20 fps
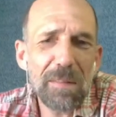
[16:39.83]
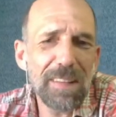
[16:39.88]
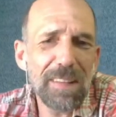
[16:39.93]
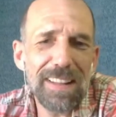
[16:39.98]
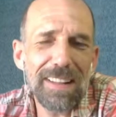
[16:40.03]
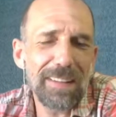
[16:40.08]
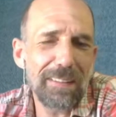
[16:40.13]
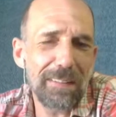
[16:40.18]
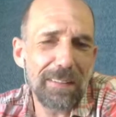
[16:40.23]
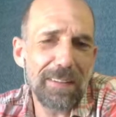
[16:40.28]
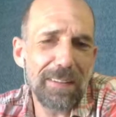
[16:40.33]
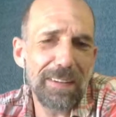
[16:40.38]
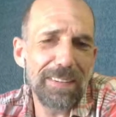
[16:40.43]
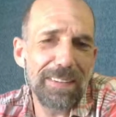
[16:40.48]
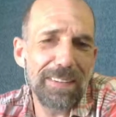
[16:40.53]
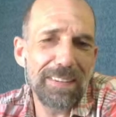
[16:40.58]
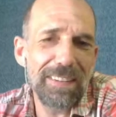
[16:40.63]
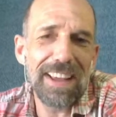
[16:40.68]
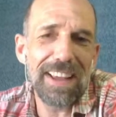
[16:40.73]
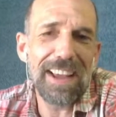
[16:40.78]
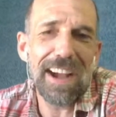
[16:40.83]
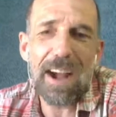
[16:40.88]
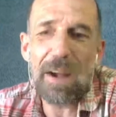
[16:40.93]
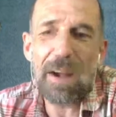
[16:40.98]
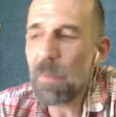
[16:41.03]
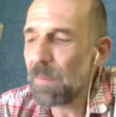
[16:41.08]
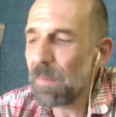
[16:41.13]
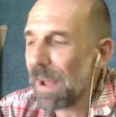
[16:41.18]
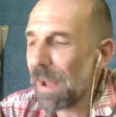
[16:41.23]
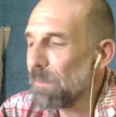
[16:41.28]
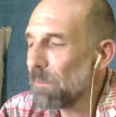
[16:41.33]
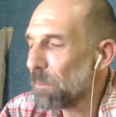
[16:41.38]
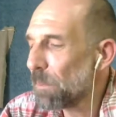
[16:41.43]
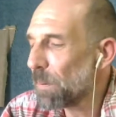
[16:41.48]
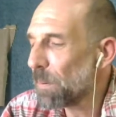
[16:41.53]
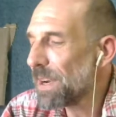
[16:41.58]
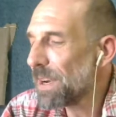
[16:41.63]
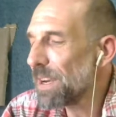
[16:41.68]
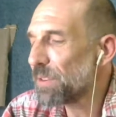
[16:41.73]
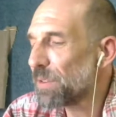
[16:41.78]
Yeah, yeah, I'm
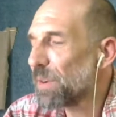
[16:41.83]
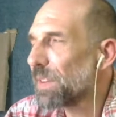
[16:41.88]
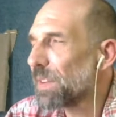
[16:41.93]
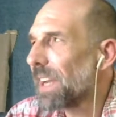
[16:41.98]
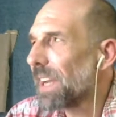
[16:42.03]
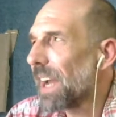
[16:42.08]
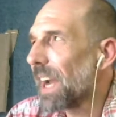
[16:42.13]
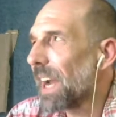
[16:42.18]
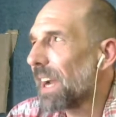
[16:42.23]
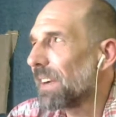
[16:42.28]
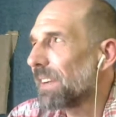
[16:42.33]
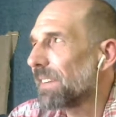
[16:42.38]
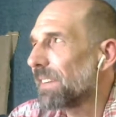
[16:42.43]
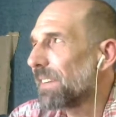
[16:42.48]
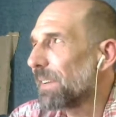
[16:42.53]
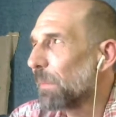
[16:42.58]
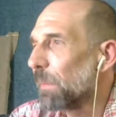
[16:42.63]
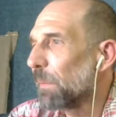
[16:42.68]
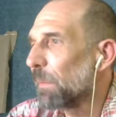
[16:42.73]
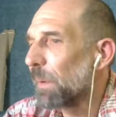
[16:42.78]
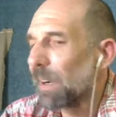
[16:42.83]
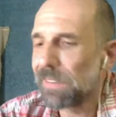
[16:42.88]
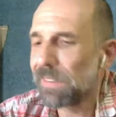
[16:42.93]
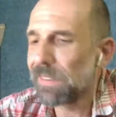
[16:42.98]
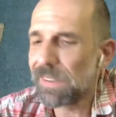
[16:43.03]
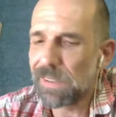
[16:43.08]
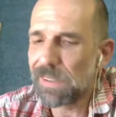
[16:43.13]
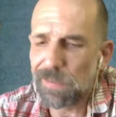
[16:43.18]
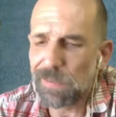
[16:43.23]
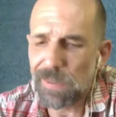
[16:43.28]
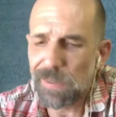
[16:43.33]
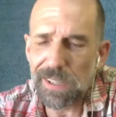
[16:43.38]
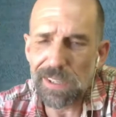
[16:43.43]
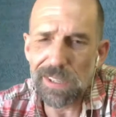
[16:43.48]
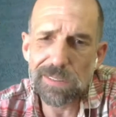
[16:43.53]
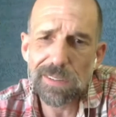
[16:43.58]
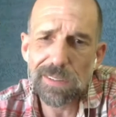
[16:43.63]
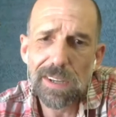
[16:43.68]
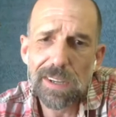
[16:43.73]
pretty sure the IRS isn't watching these videos.